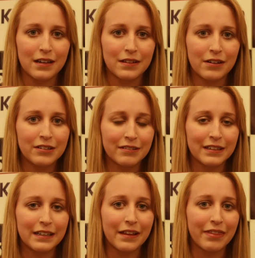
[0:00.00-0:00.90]
There are
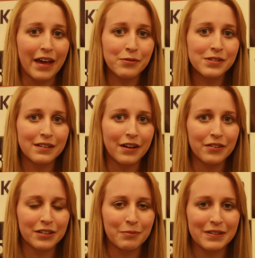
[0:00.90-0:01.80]
nearly 1,000
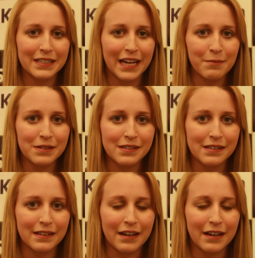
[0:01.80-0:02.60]
other community captains in the